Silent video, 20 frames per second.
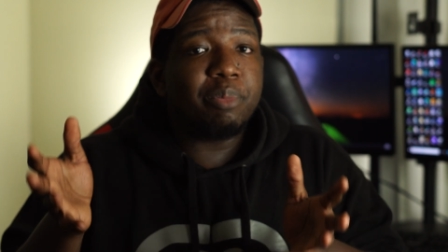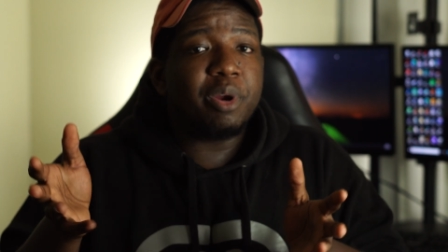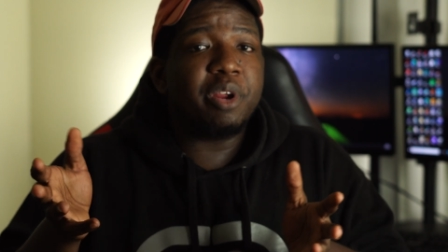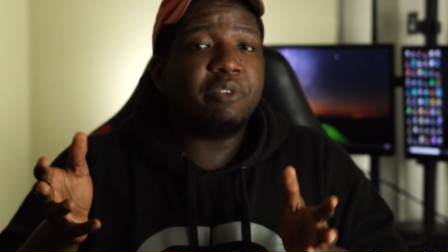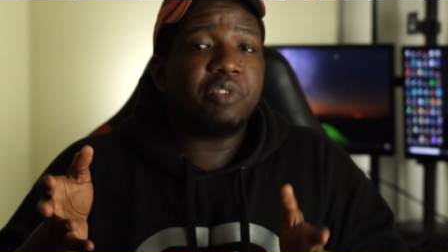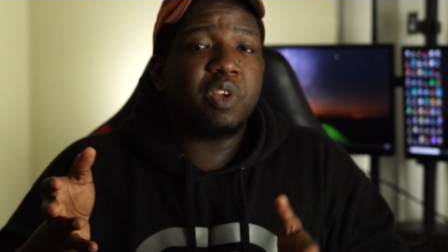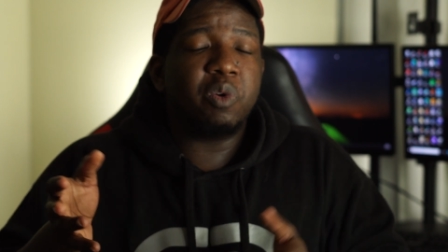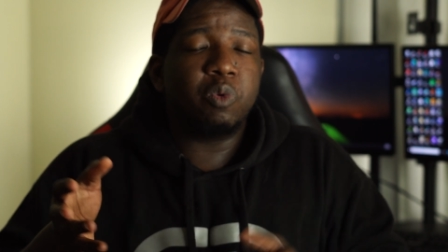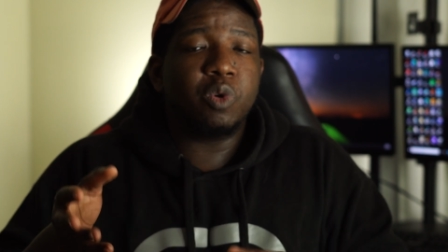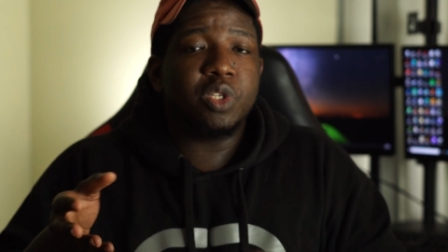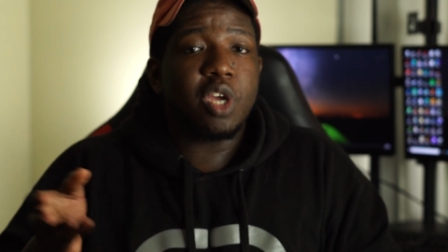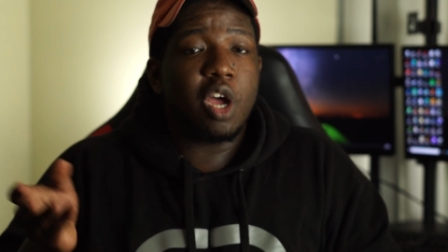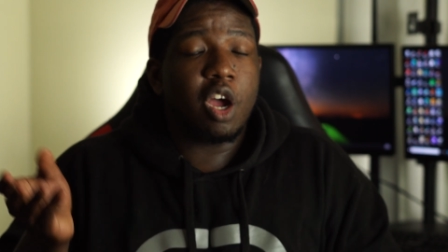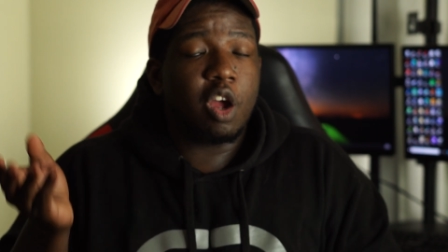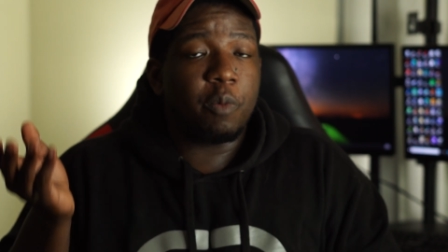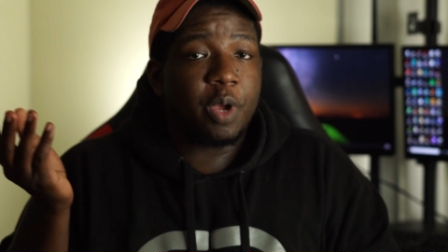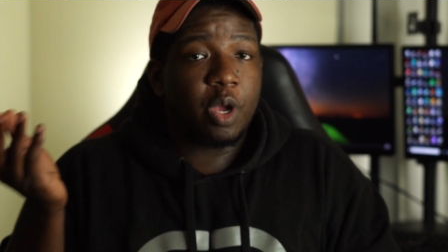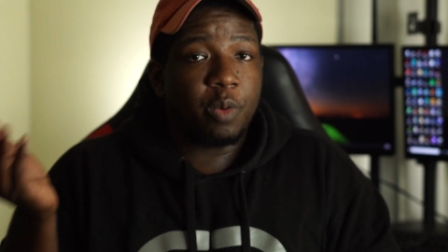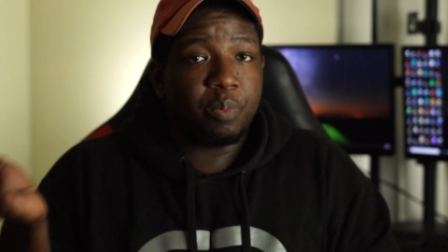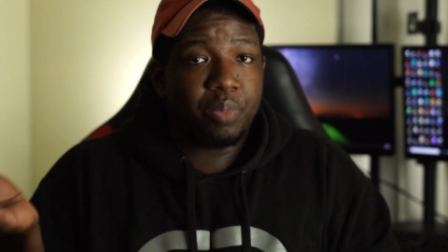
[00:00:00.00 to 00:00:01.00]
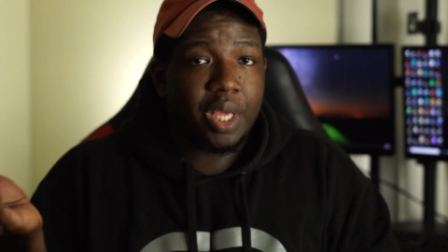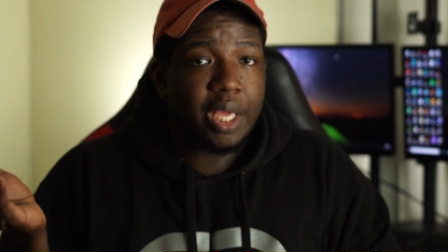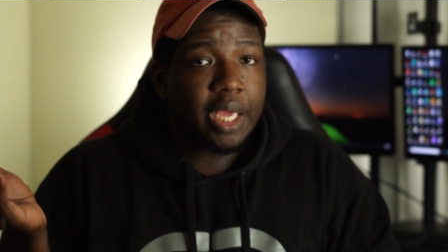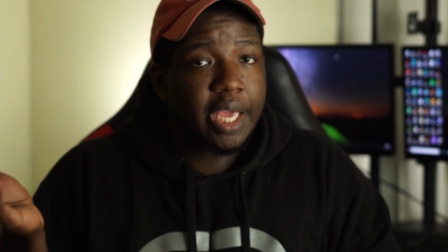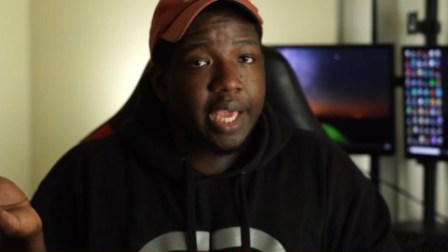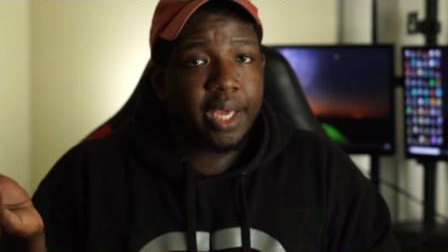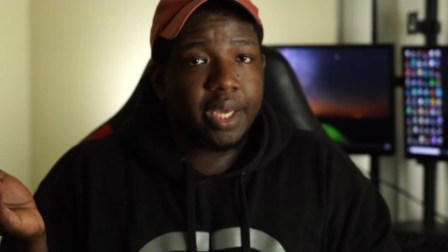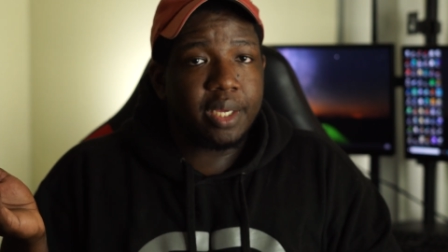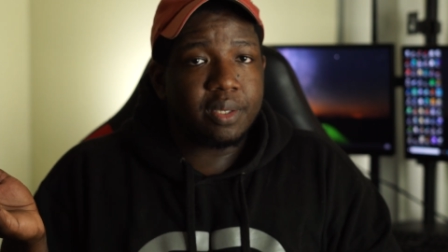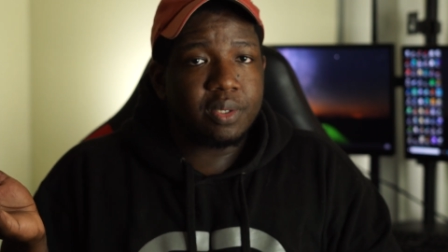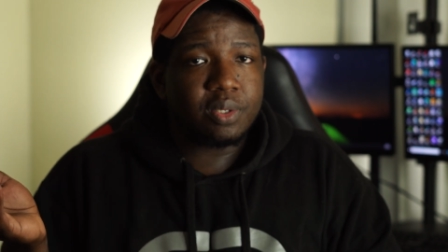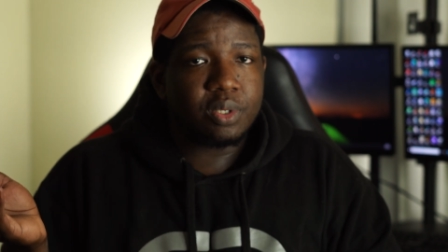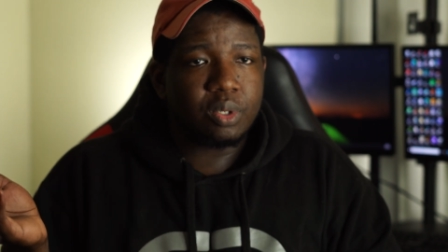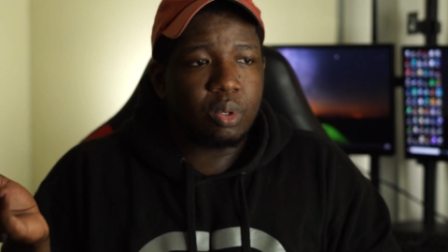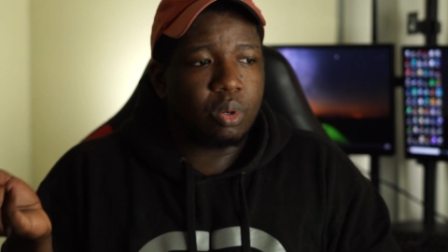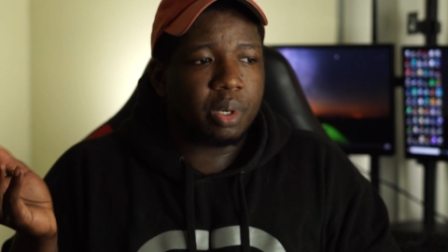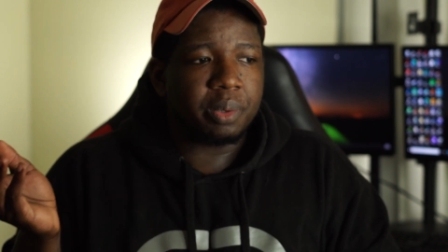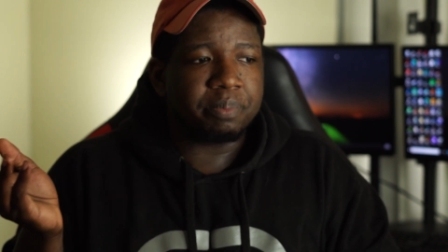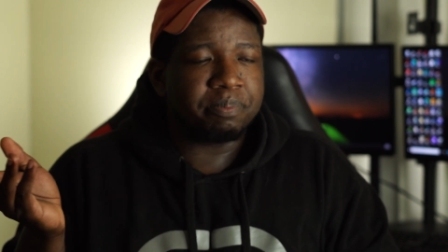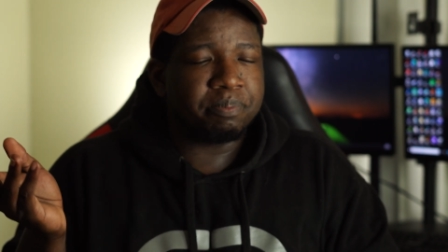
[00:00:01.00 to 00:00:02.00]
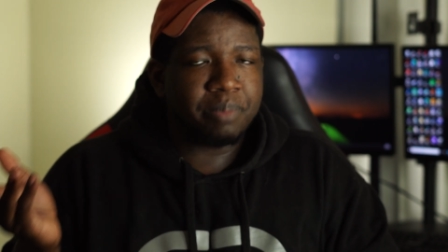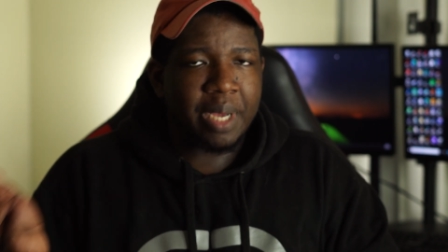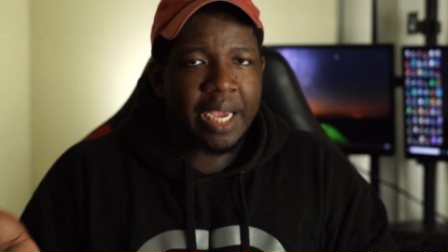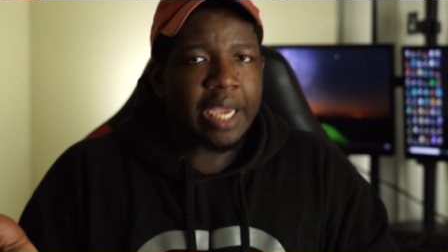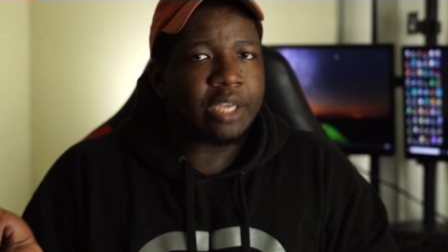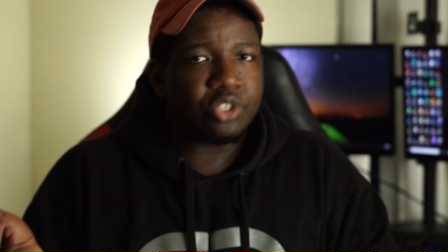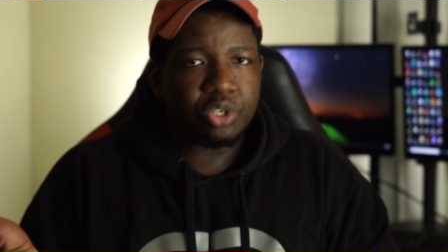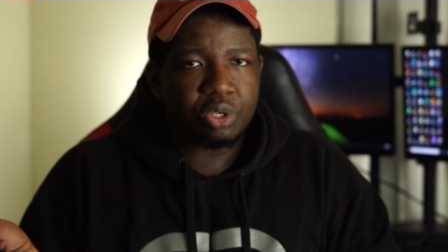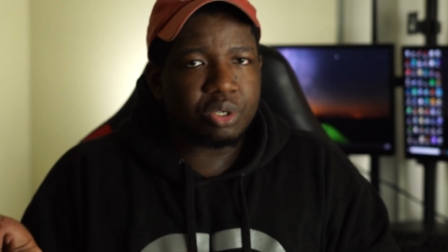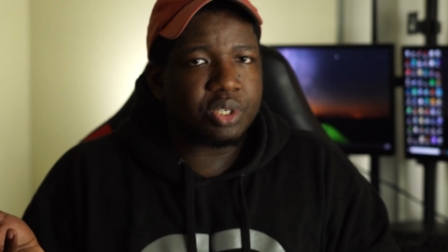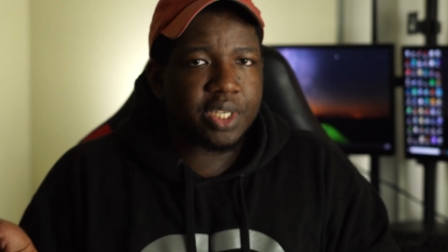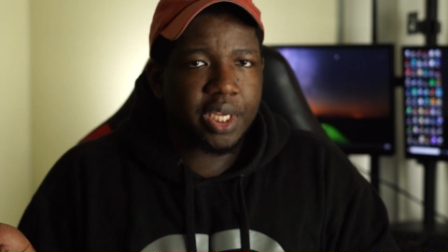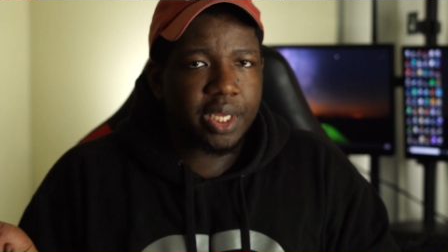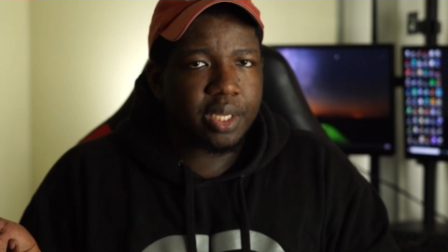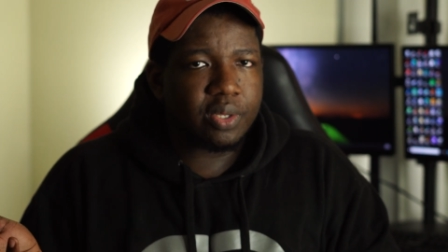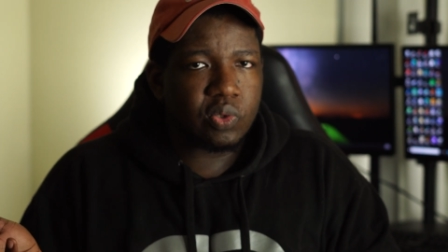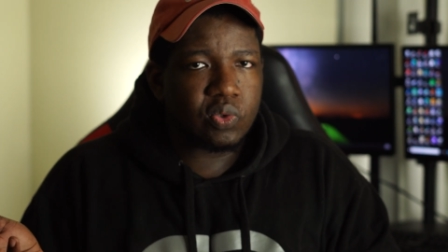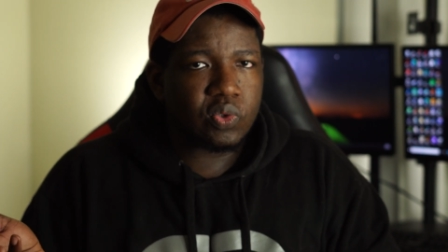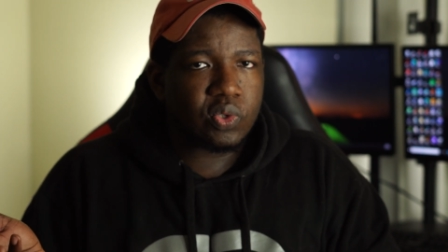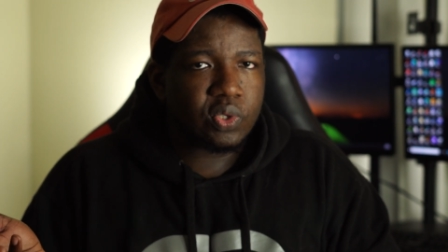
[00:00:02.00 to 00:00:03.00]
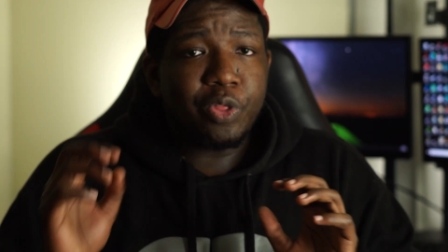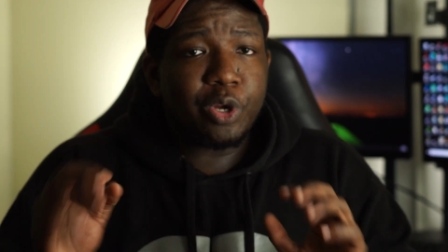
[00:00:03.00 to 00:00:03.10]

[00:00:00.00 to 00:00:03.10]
briefly, we'll talk about PKs, or pastors' kids.